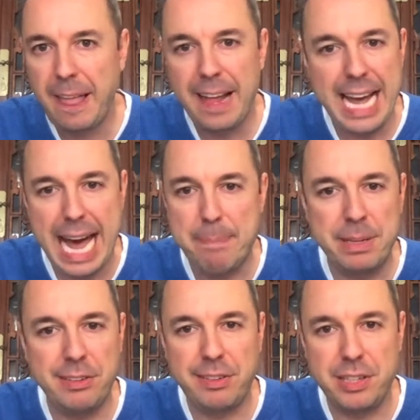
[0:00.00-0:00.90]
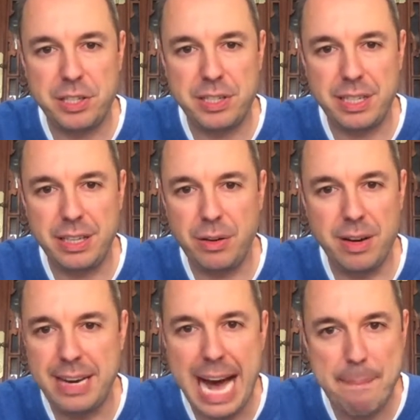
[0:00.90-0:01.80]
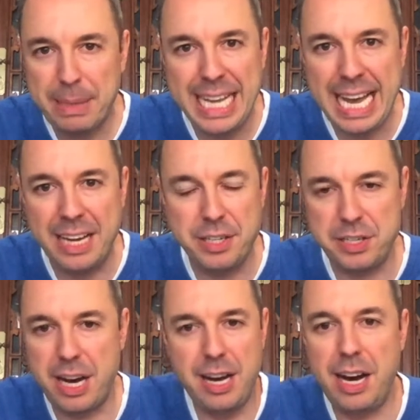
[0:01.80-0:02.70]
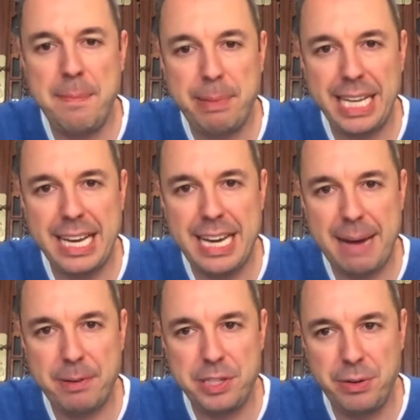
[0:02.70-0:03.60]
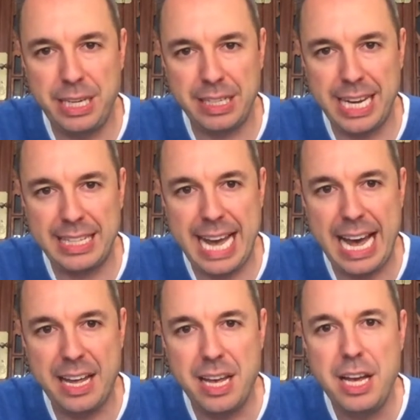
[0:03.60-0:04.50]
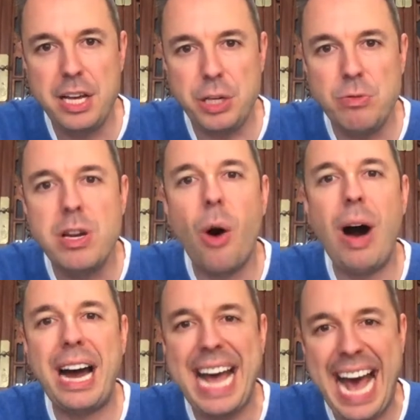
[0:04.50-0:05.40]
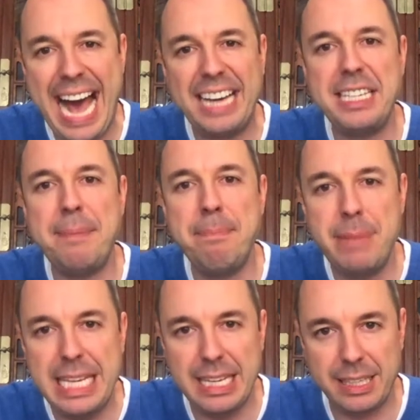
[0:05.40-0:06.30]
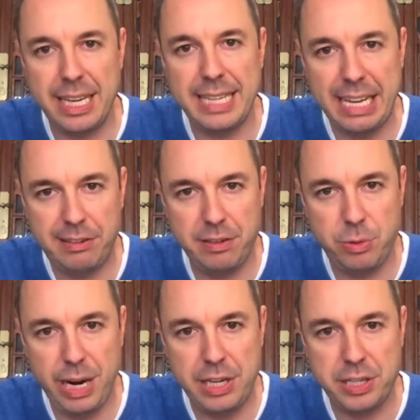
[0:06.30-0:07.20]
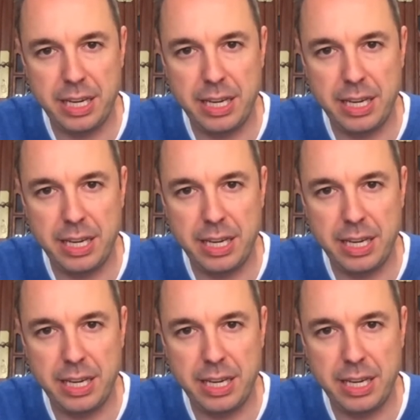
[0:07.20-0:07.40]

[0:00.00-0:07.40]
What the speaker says: happens just not planned, just an unplanned opportunity like that, you know how to act immediately in that situation.